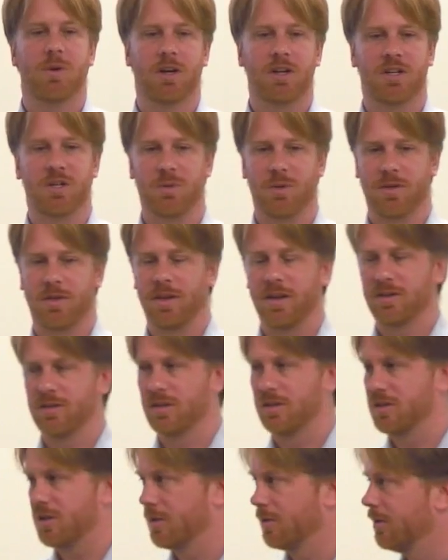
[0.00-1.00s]
want to do with
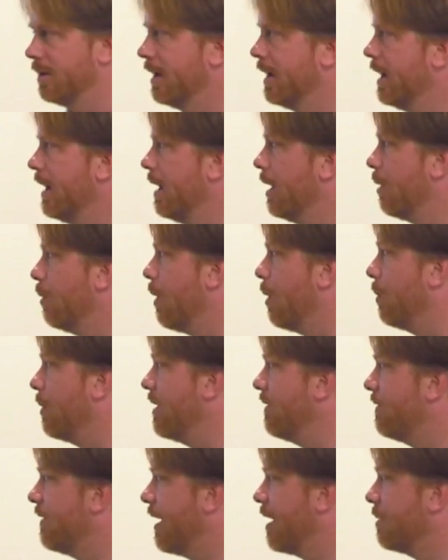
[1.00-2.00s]
this? And so what
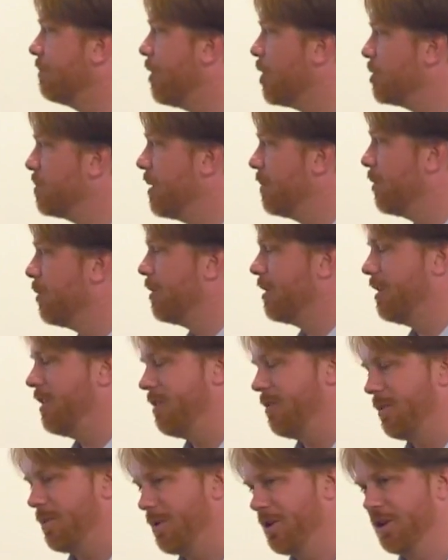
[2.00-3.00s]
we found most people
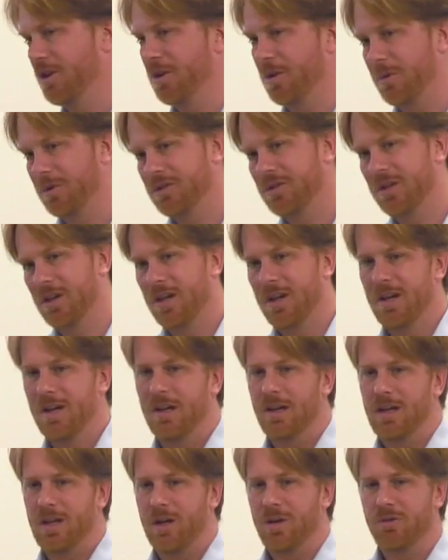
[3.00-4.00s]
would that we want to do is
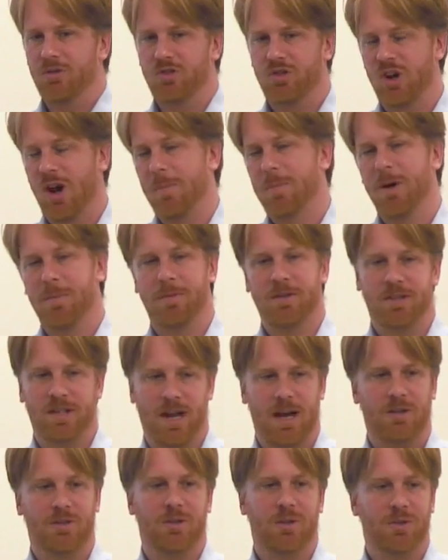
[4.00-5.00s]
chop up
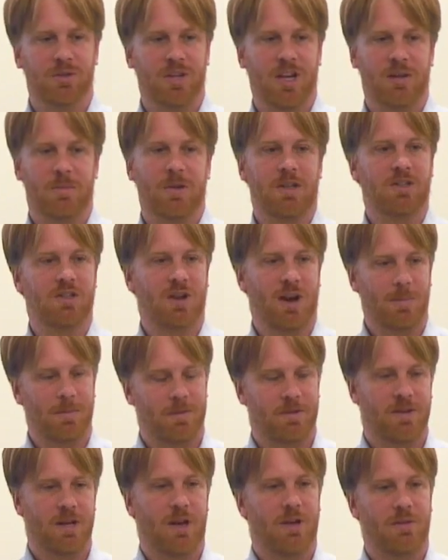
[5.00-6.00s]
into L2 segments, chop
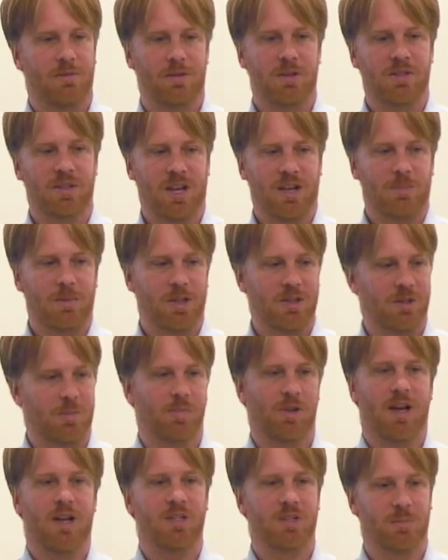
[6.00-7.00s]
up to L3 segments,
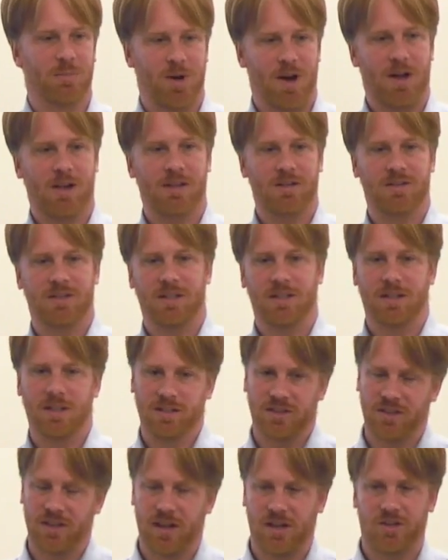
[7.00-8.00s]
apply some policy.
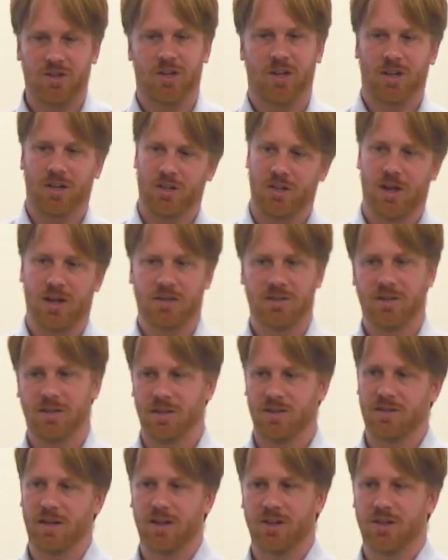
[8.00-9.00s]
This section can talk to
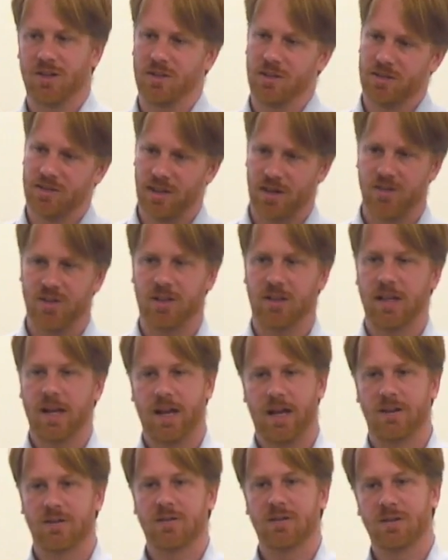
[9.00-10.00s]
this section, this section
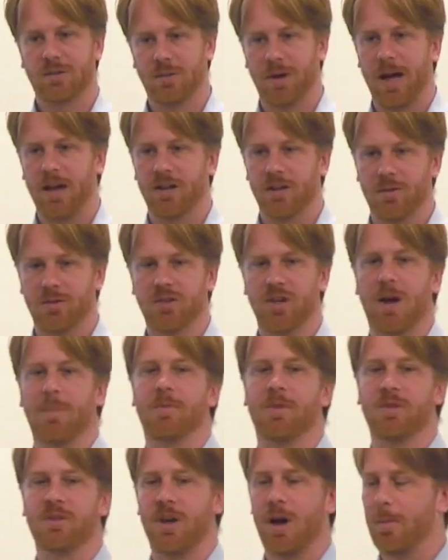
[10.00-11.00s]
can't. you know, how do you
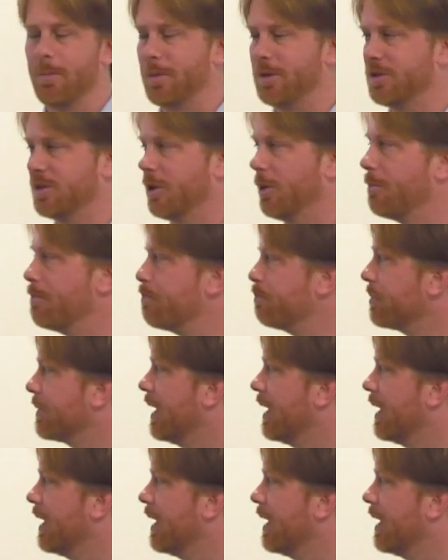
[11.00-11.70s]
chop this up? And so